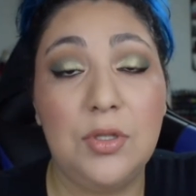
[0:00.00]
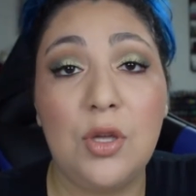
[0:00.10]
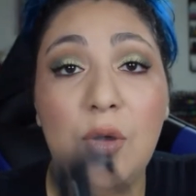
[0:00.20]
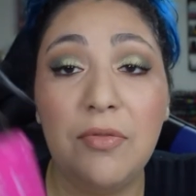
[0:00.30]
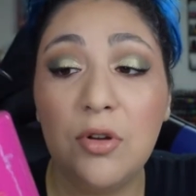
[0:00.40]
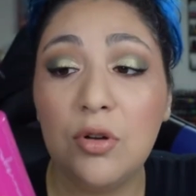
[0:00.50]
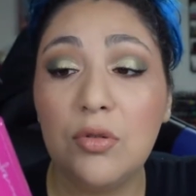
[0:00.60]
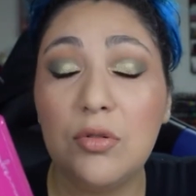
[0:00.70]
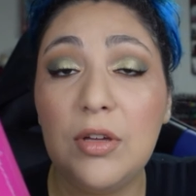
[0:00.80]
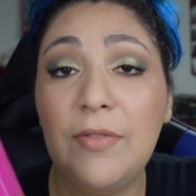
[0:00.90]
So if
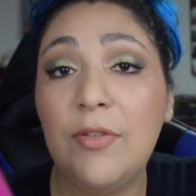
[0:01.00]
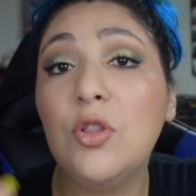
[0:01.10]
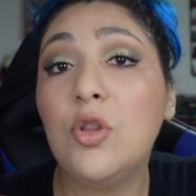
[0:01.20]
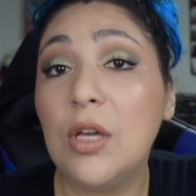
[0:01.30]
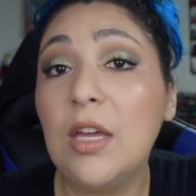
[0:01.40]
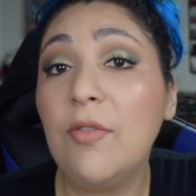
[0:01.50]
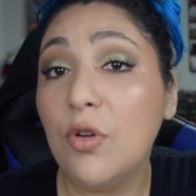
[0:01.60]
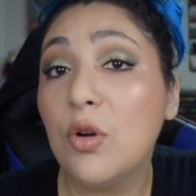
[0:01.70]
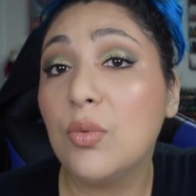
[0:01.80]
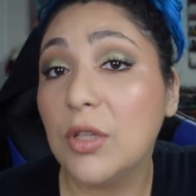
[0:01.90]
you're if you're looking
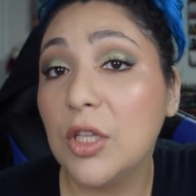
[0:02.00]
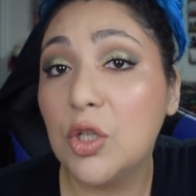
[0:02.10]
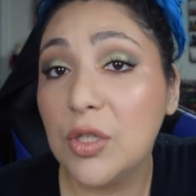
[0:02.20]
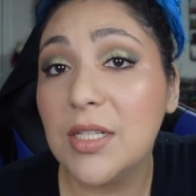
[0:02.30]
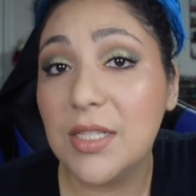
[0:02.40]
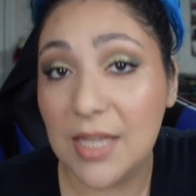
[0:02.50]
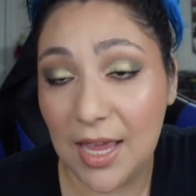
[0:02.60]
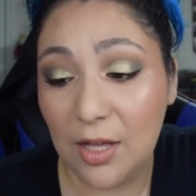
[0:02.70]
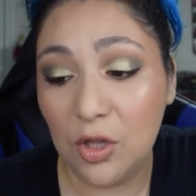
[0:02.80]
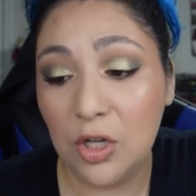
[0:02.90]
for a really good
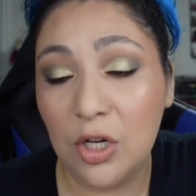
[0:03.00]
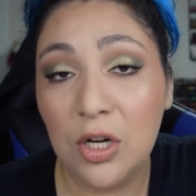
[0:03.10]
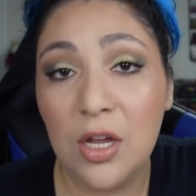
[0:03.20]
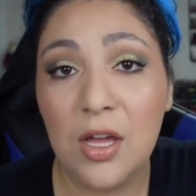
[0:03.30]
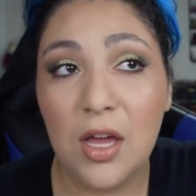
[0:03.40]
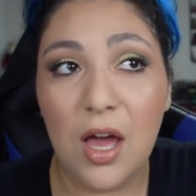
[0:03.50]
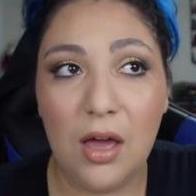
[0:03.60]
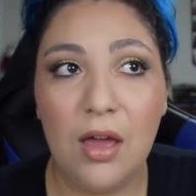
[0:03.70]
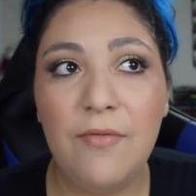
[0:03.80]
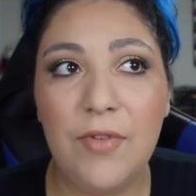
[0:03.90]
detangler,
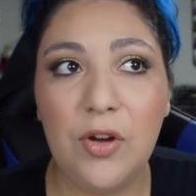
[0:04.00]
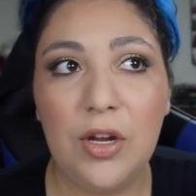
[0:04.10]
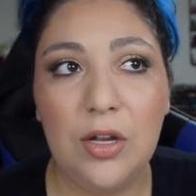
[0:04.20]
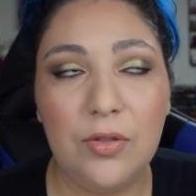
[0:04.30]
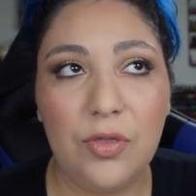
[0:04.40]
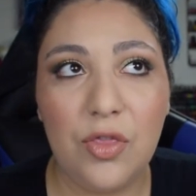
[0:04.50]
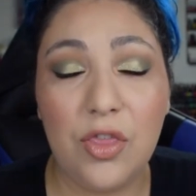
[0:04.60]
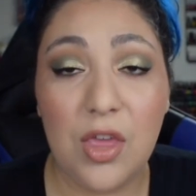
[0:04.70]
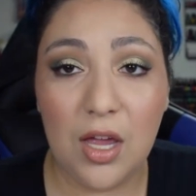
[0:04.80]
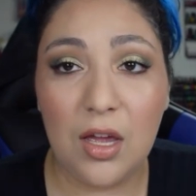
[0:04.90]
I have very
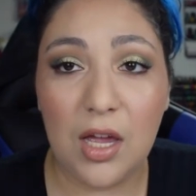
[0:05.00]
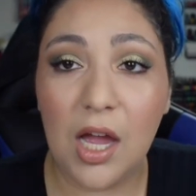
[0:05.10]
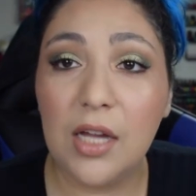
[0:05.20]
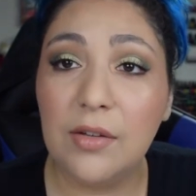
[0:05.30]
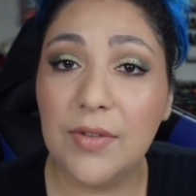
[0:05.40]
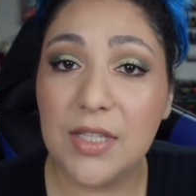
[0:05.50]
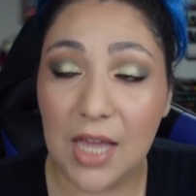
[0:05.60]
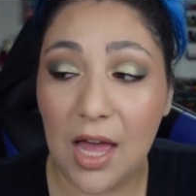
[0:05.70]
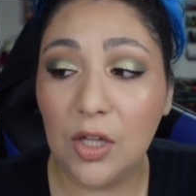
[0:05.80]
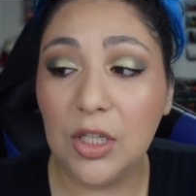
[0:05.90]
thick kind of
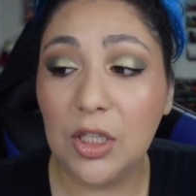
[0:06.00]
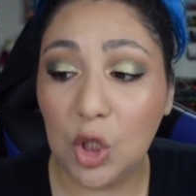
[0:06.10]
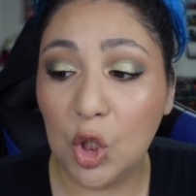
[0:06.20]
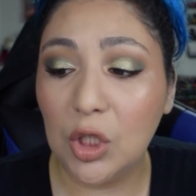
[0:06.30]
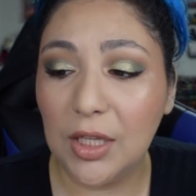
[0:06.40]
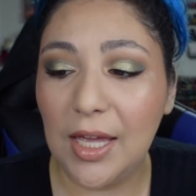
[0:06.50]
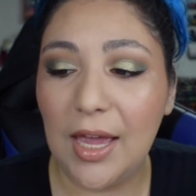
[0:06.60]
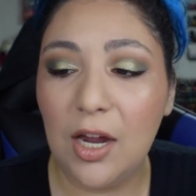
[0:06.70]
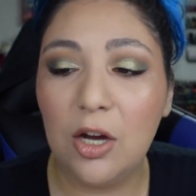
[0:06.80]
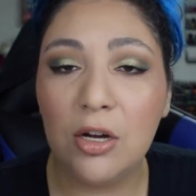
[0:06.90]
Italian curly
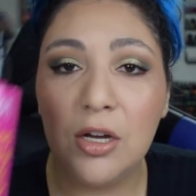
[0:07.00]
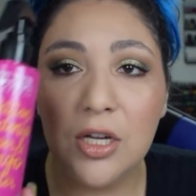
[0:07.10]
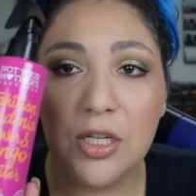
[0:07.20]
hair.